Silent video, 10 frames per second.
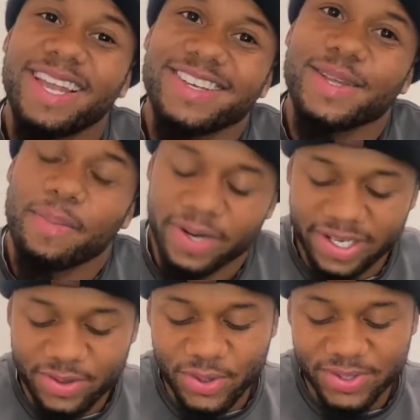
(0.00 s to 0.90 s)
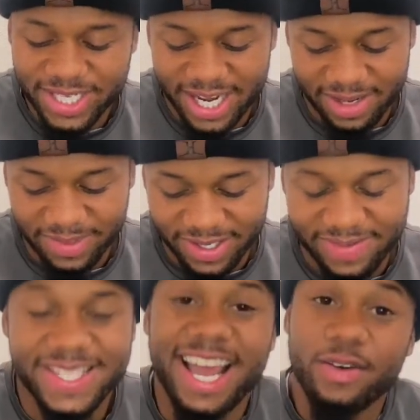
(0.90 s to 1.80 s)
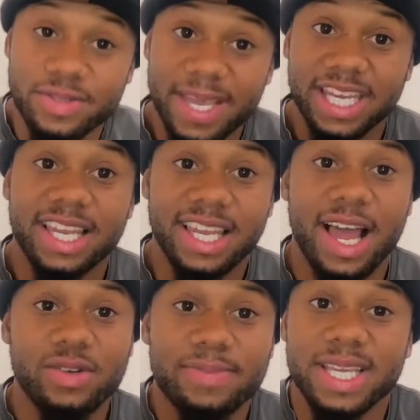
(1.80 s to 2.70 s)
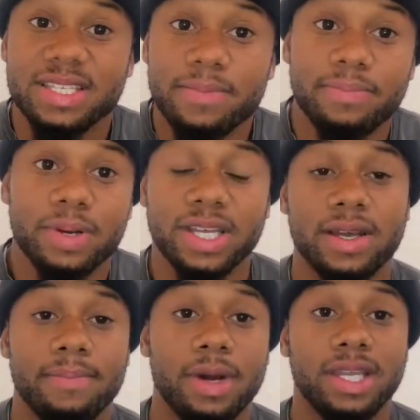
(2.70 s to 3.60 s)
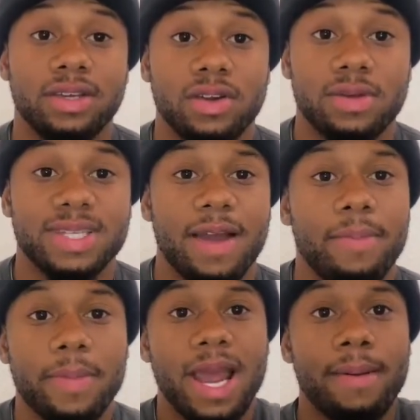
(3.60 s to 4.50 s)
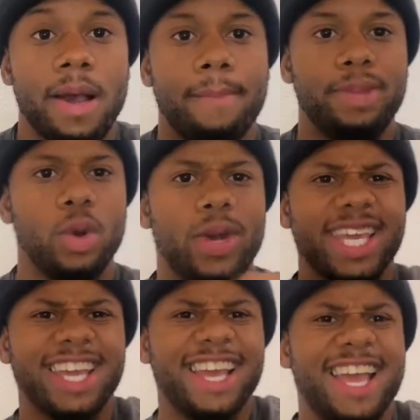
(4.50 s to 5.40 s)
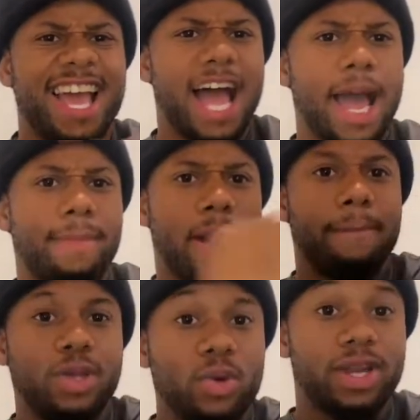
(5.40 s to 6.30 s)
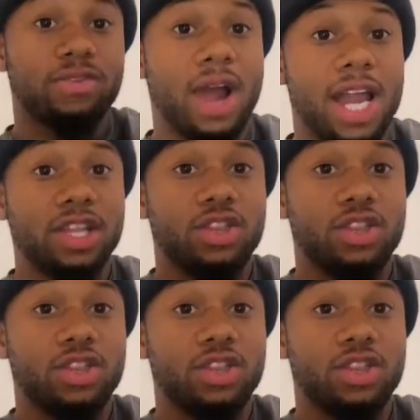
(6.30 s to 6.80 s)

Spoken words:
a pretty cool time, you know what I'm saying? I was making some pretty good money, you know what I'm saying? I remember having I had my Buick riding